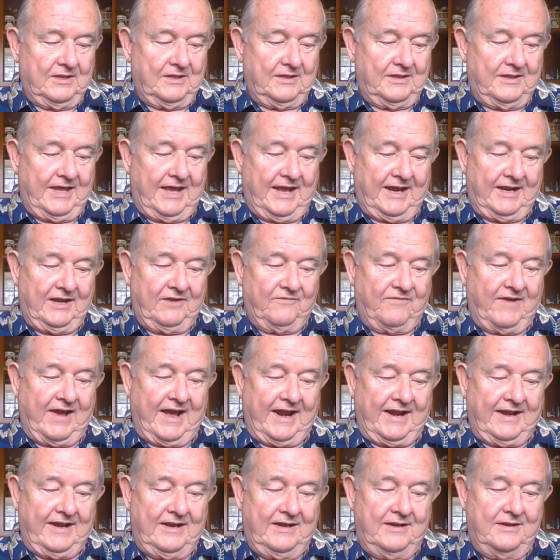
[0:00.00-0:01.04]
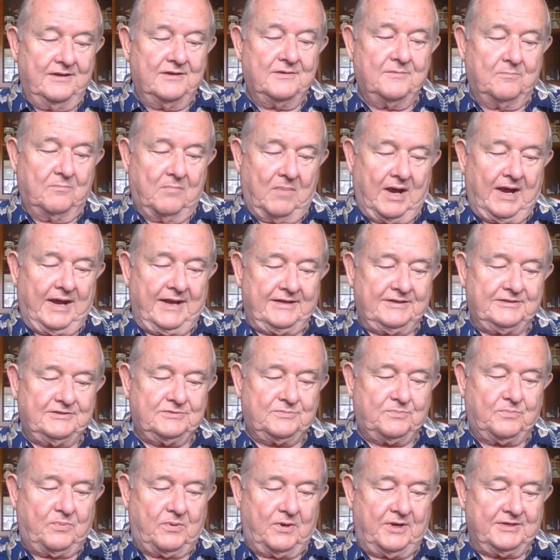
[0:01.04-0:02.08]
That invited Mike's
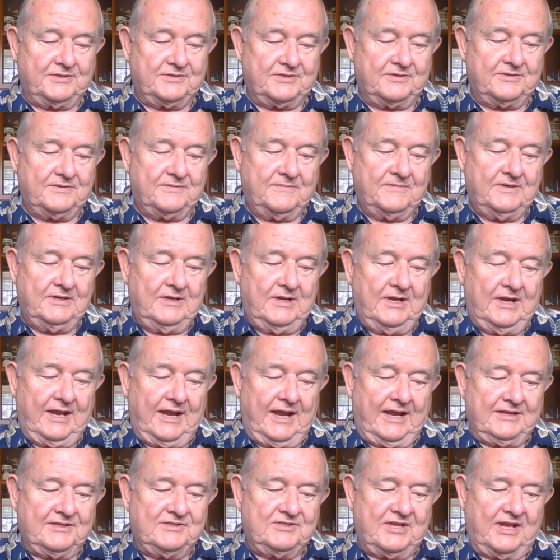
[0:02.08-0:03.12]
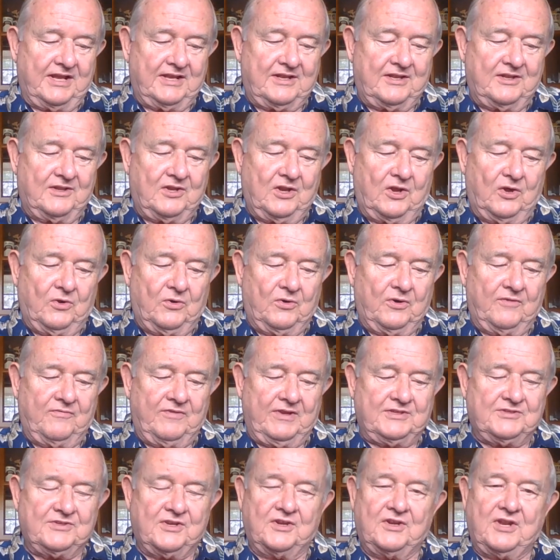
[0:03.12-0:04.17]
presence and set the tone of
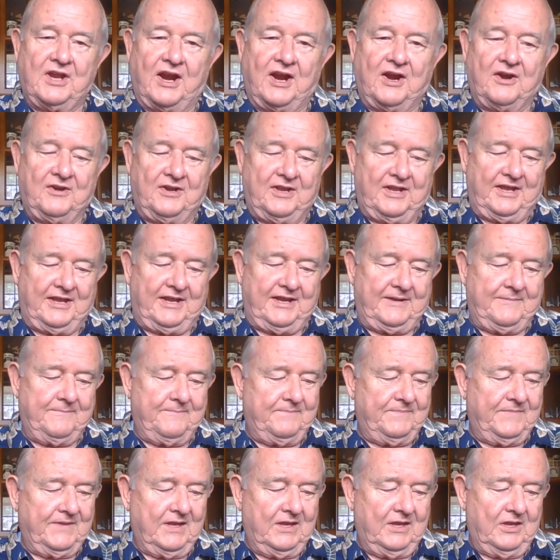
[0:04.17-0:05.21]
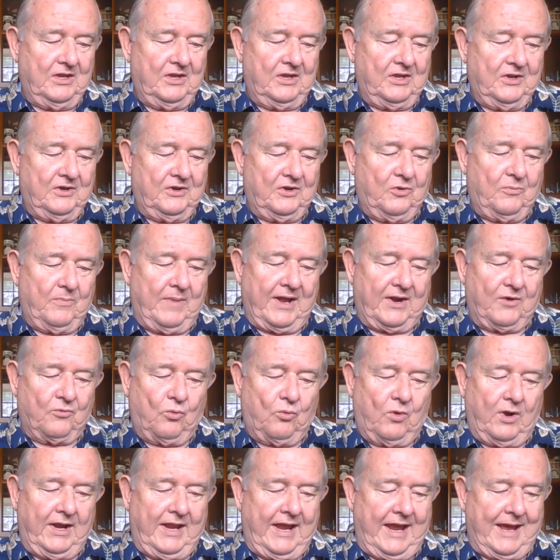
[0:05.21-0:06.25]
his entire day. No matter
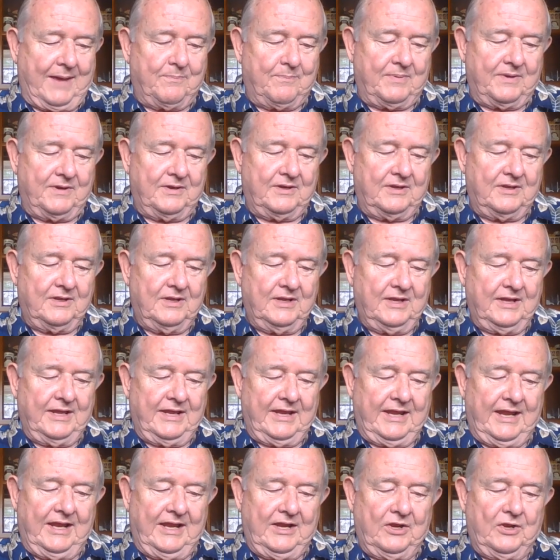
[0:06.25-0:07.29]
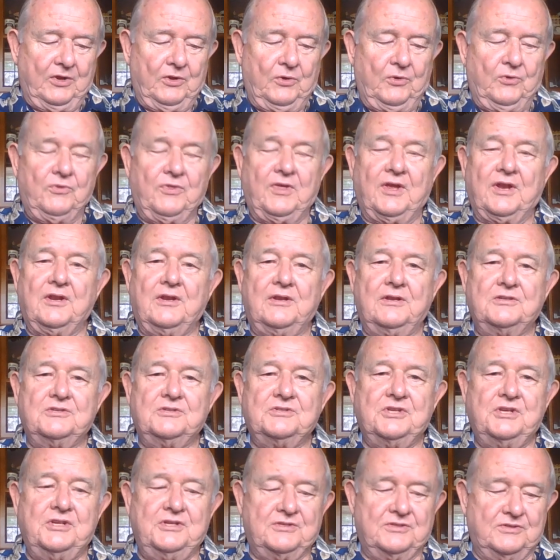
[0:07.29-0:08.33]
what happened, he knew that
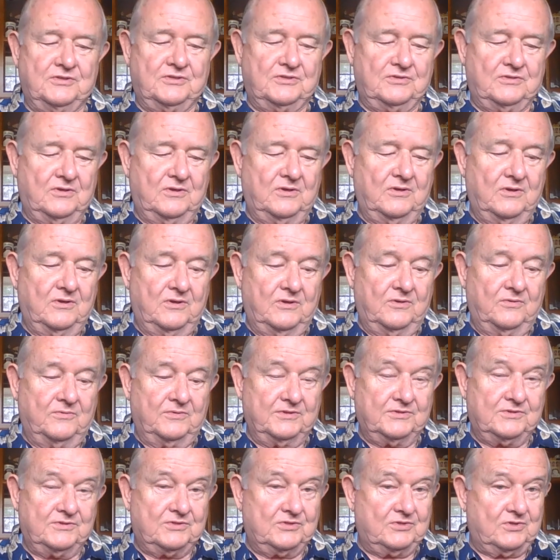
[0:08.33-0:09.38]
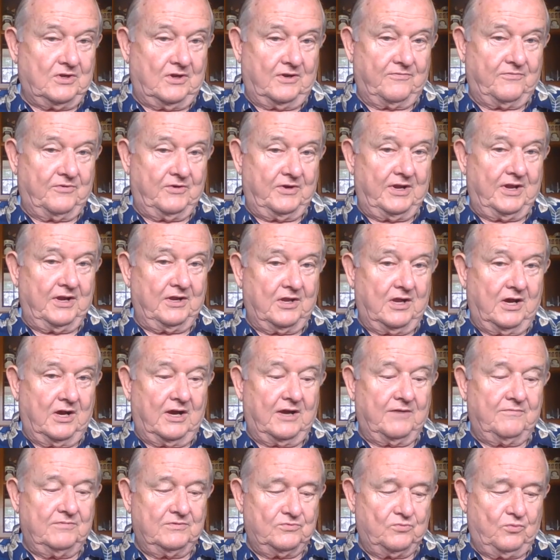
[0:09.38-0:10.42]
Jesus was sovereign and
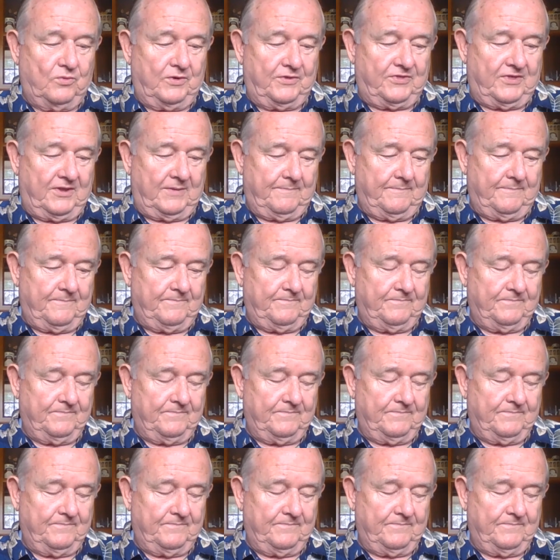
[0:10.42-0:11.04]
God was with him.